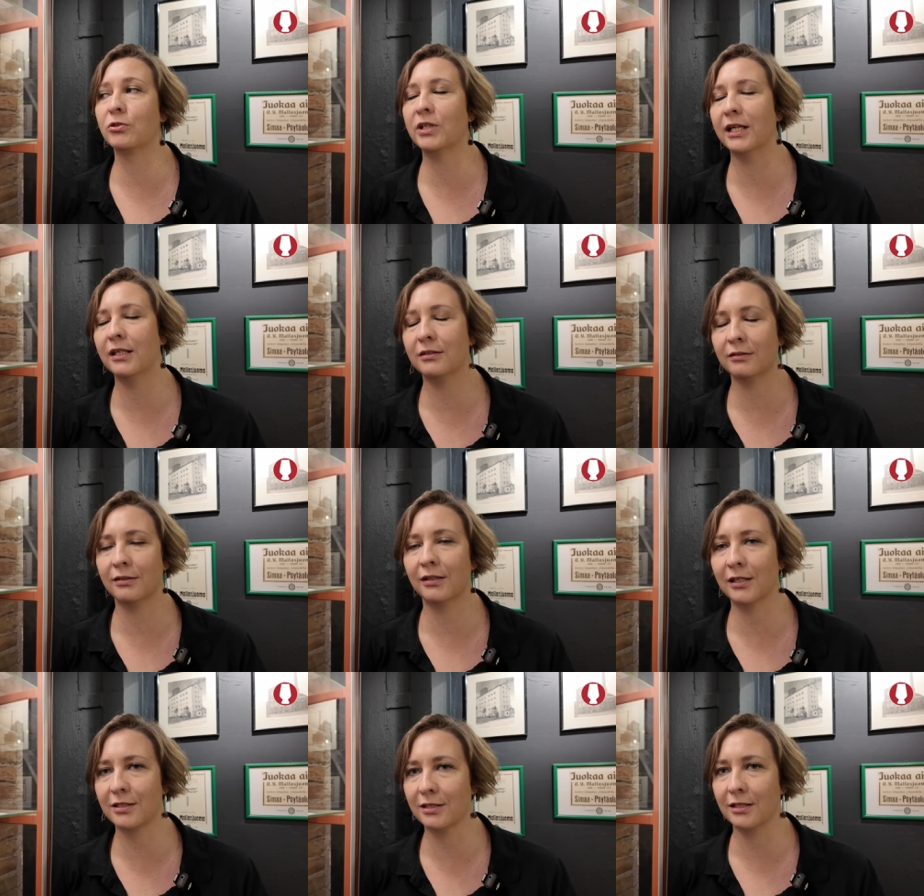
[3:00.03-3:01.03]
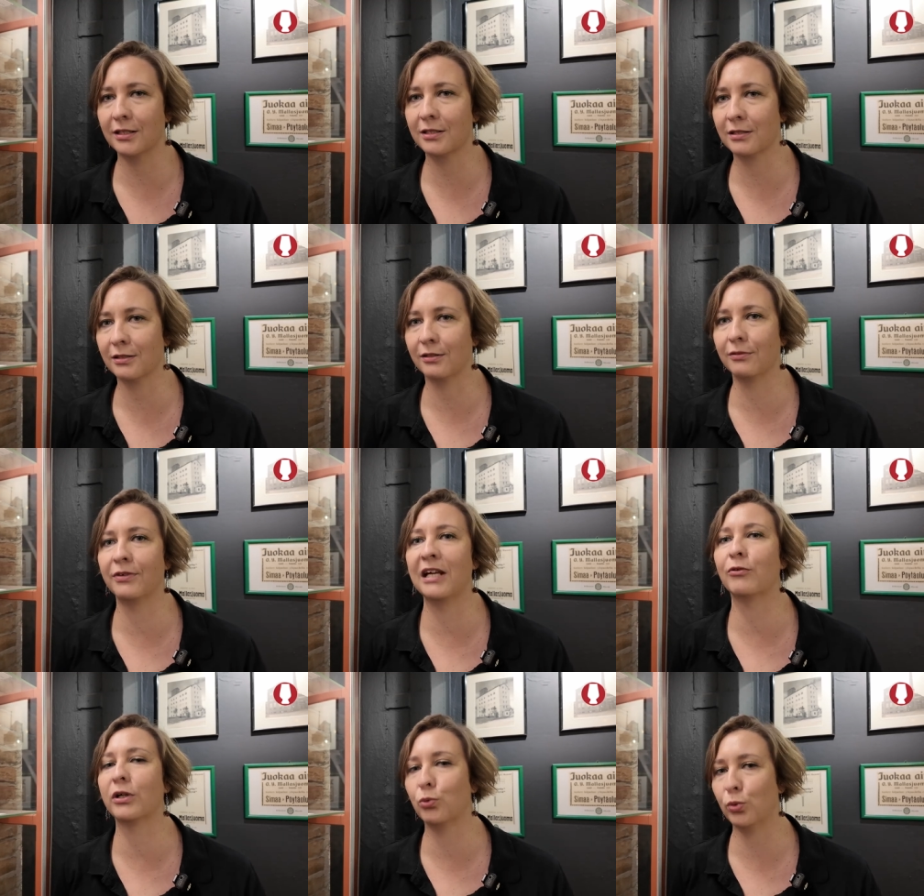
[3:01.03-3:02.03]
to date Anssi's uh,
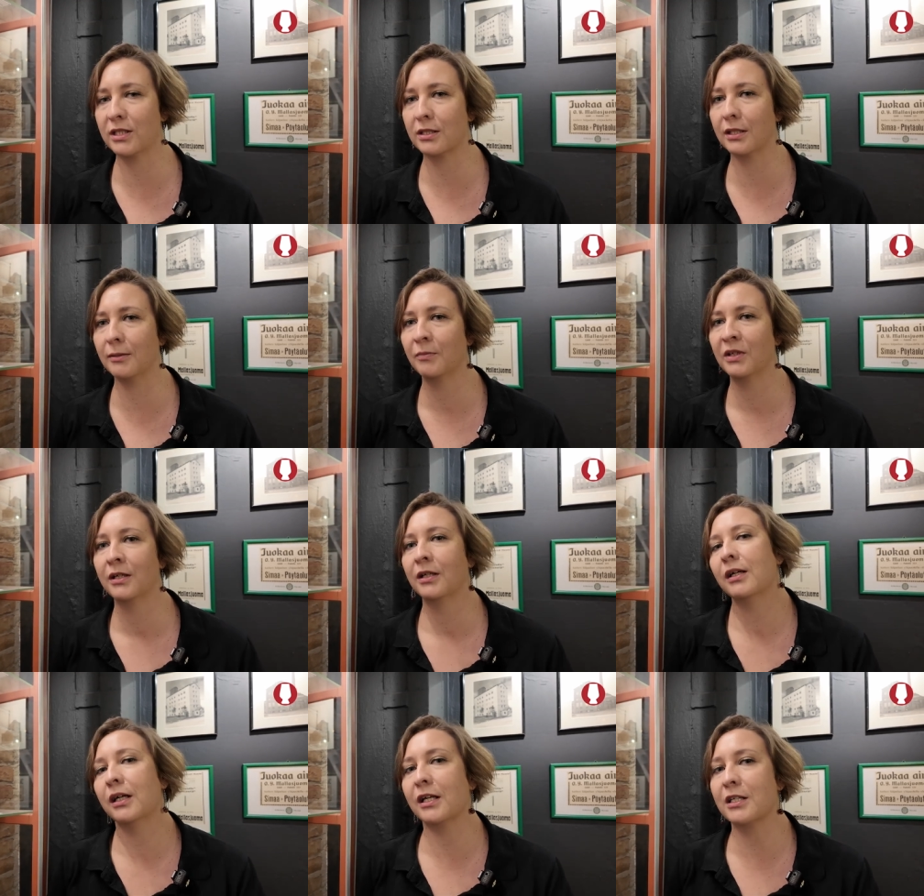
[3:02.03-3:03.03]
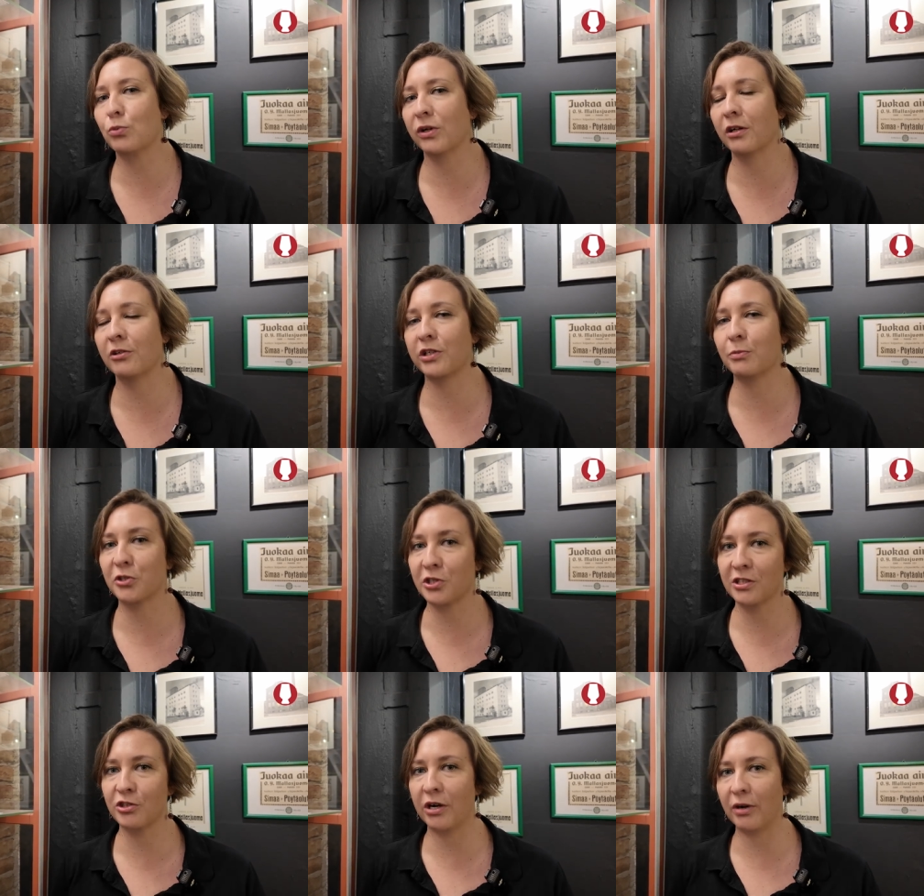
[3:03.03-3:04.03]
favorite whiskey. It is
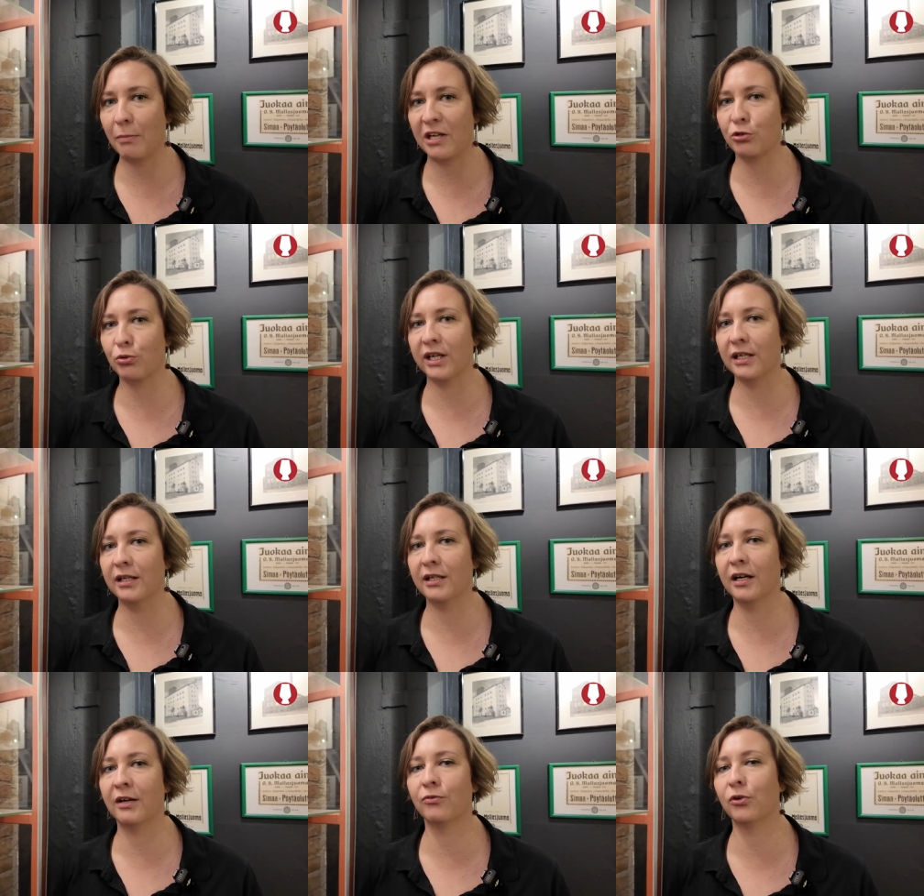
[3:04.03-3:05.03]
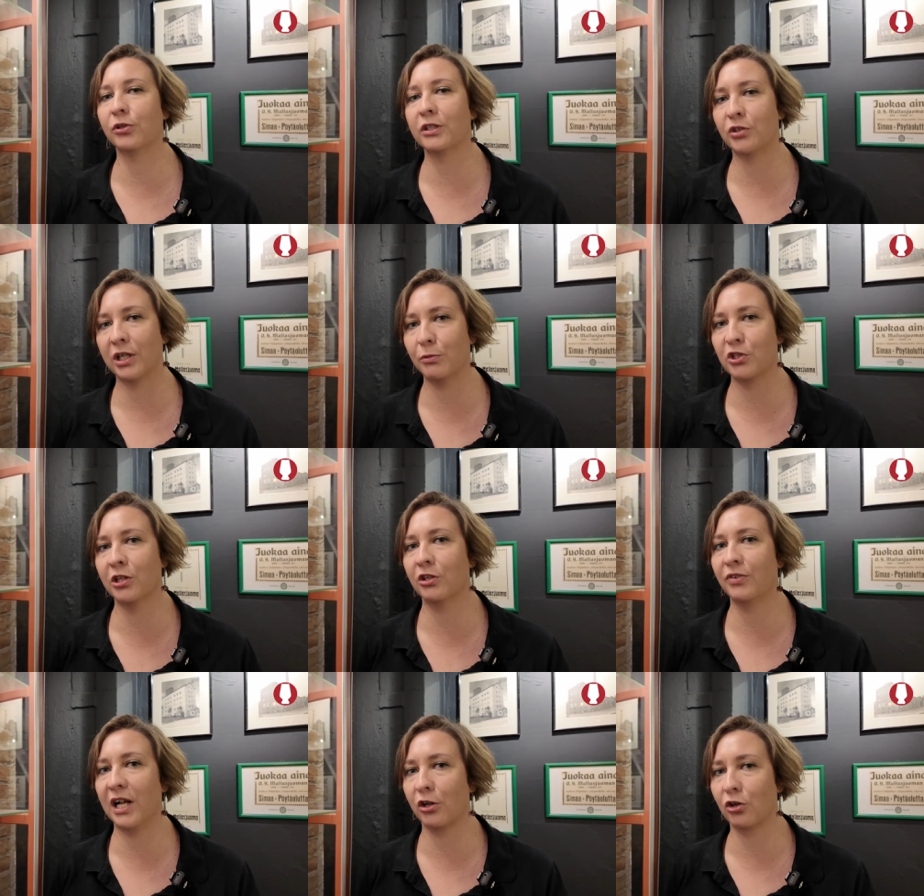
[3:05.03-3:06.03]
100% sherry maturated and 43%
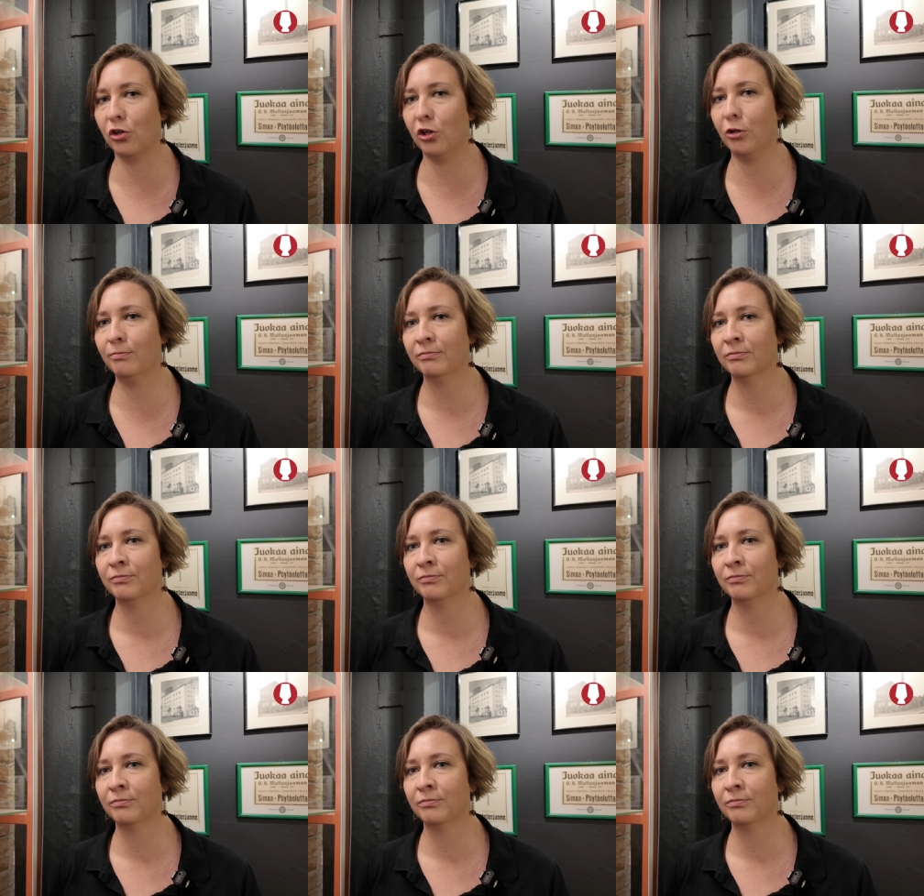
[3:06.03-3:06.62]
of alcohol.